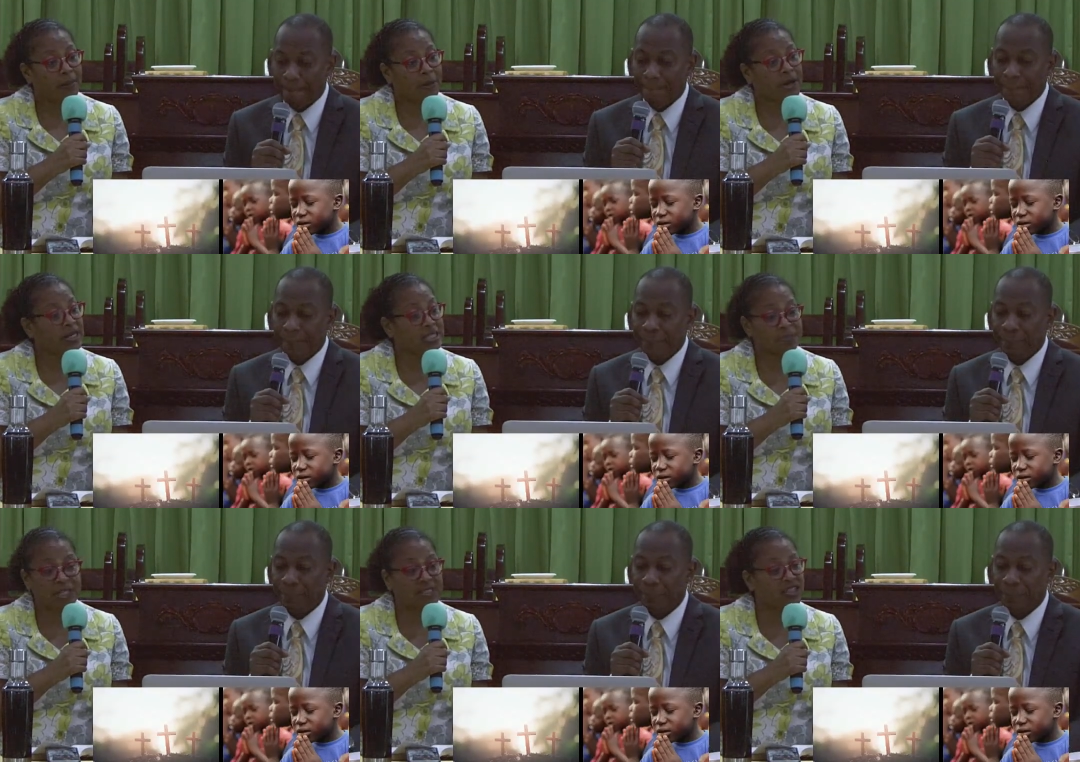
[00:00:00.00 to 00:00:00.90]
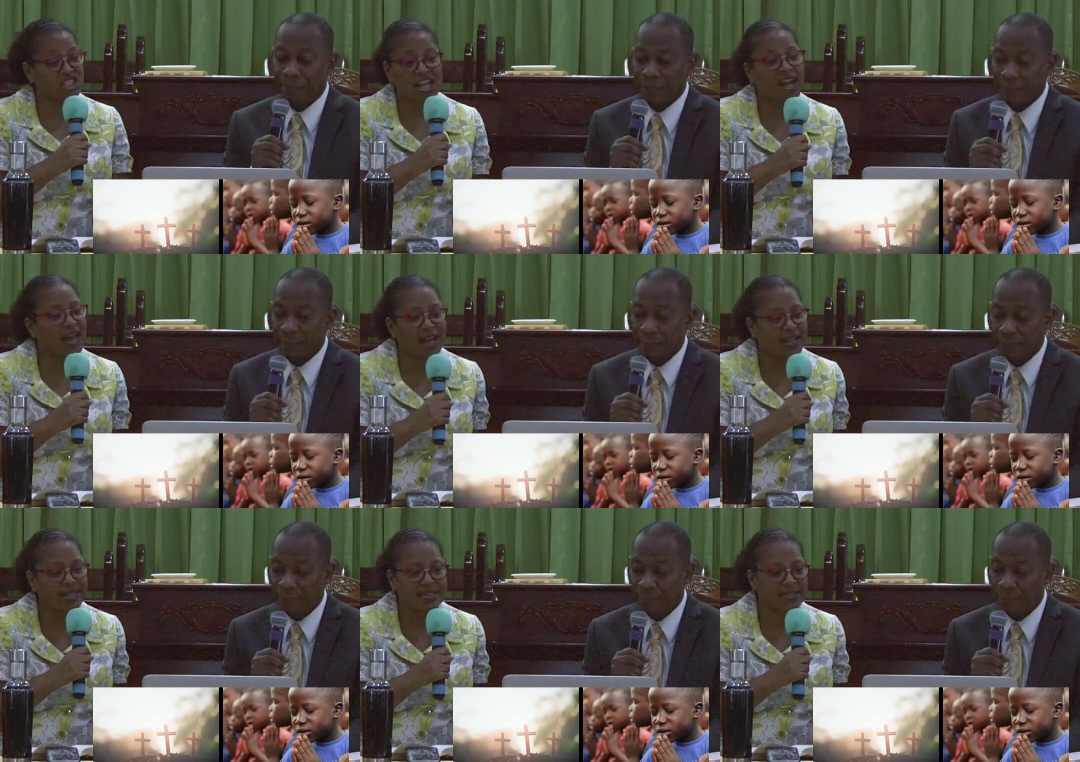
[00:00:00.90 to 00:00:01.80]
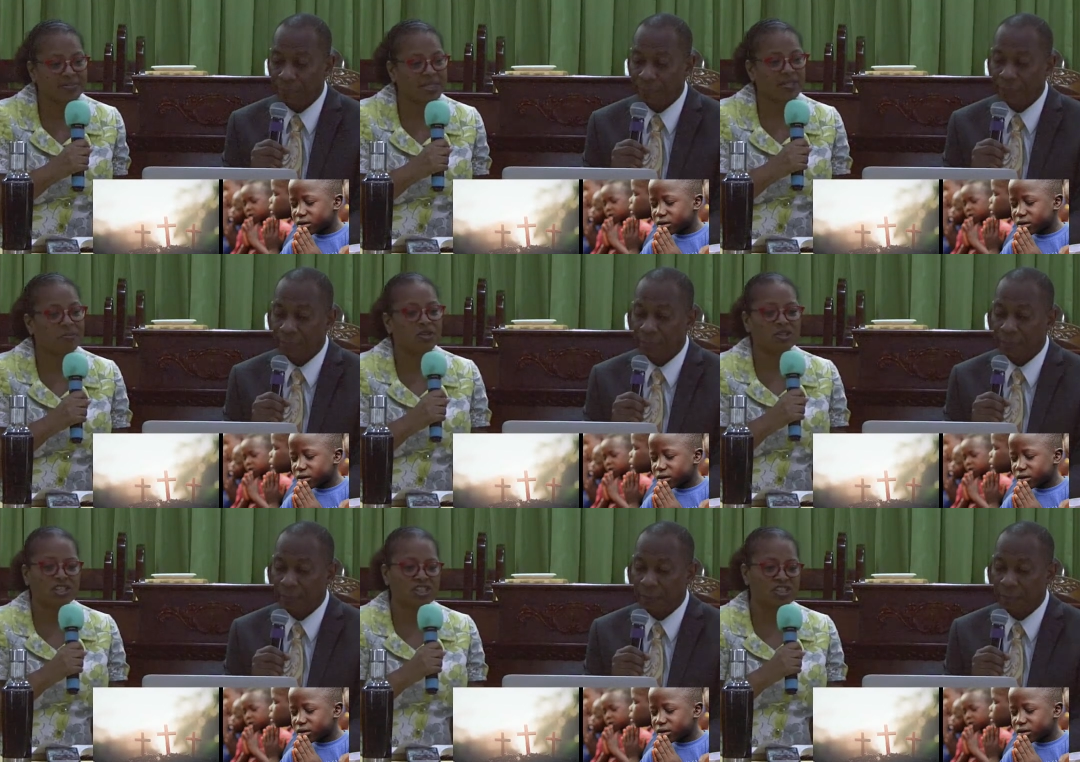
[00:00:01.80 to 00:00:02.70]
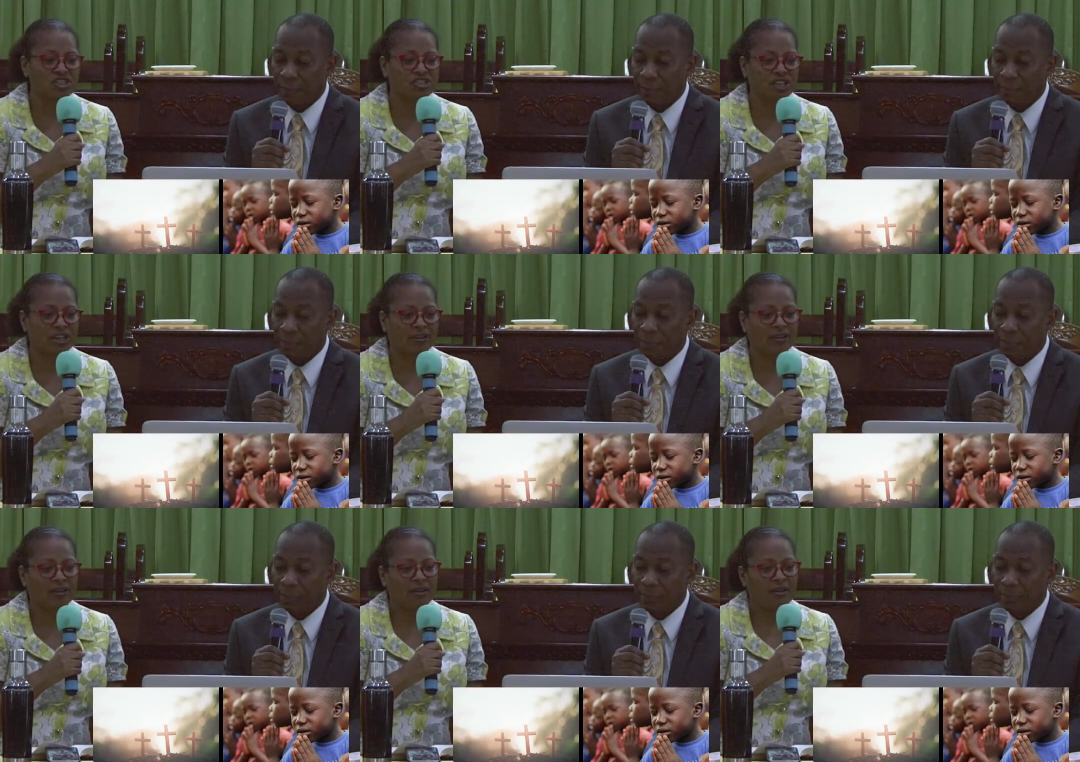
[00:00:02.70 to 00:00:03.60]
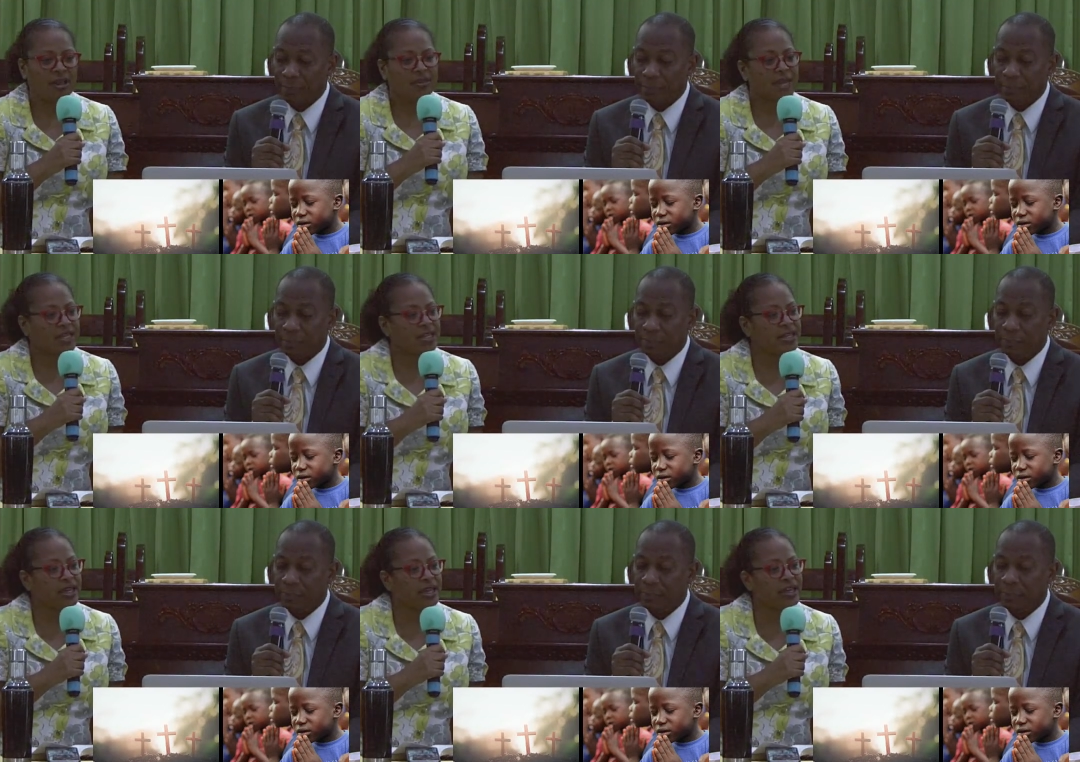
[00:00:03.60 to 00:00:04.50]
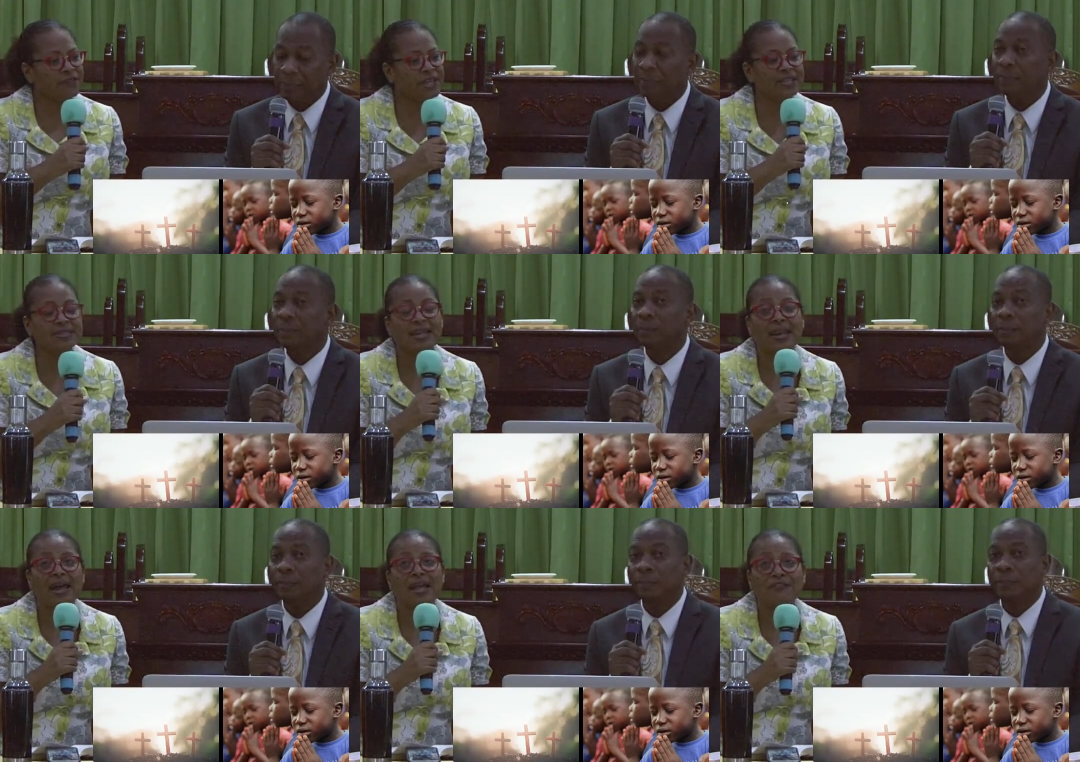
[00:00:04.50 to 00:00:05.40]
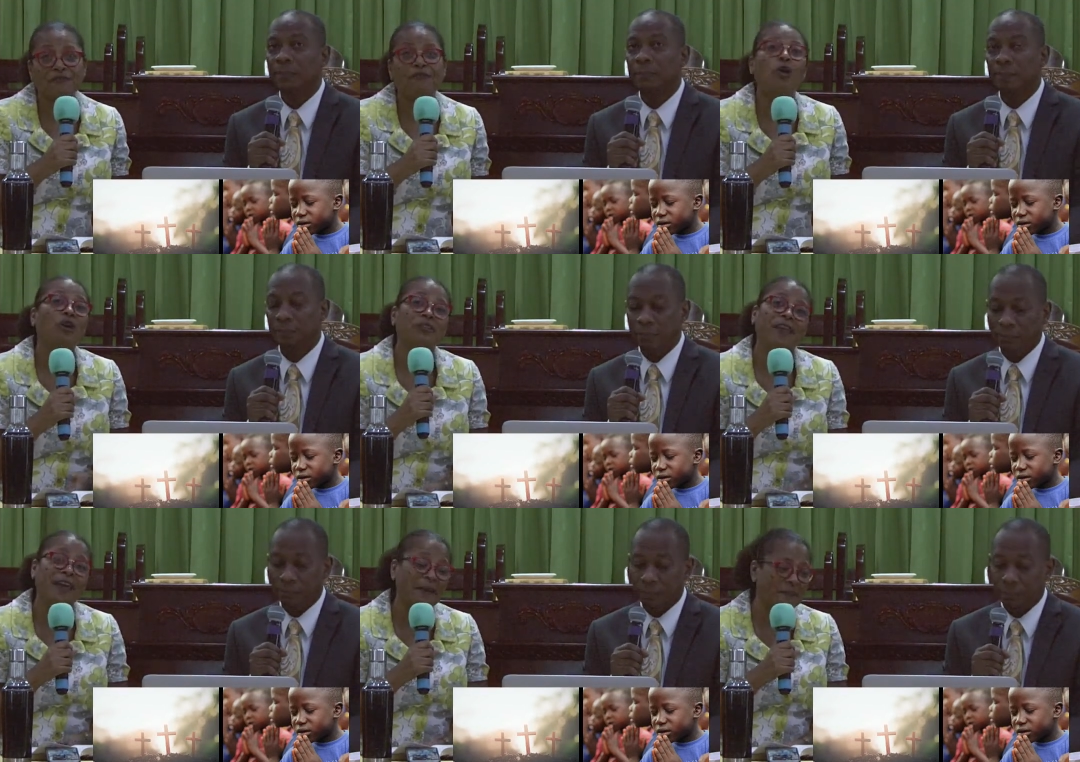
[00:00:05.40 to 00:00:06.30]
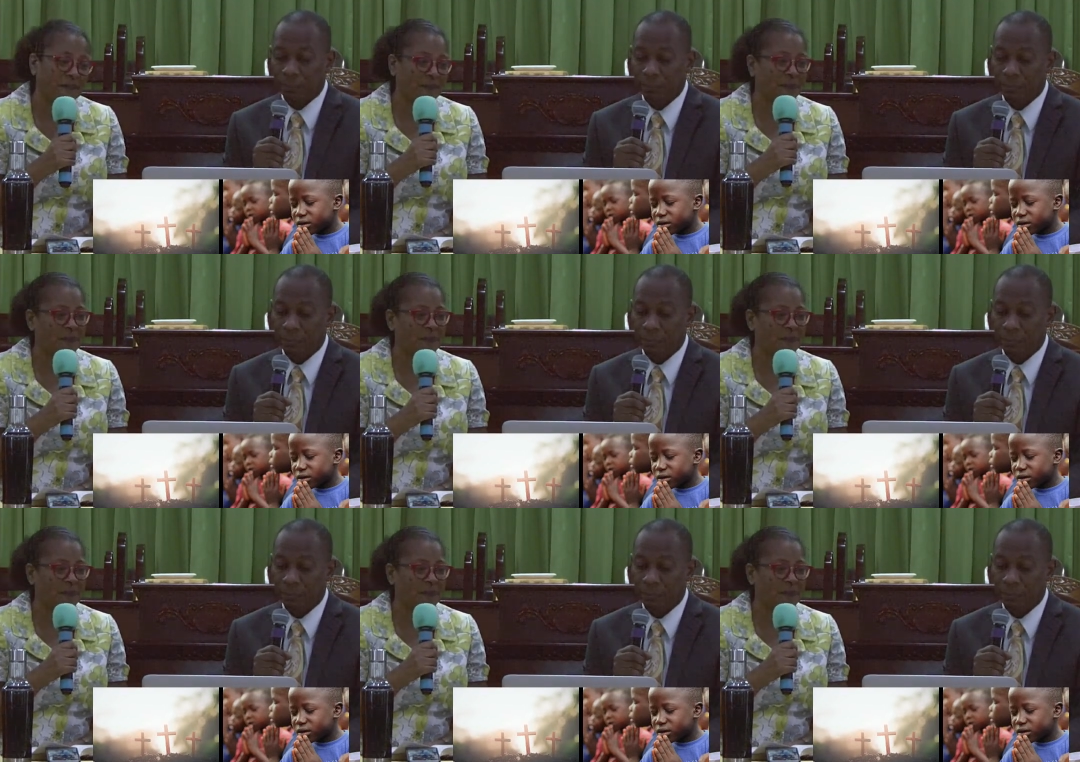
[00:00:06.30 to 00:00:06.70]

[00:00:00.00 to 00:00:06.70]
Speaker 1: Christ placed such a high estimate upon our children that he gave his life for them.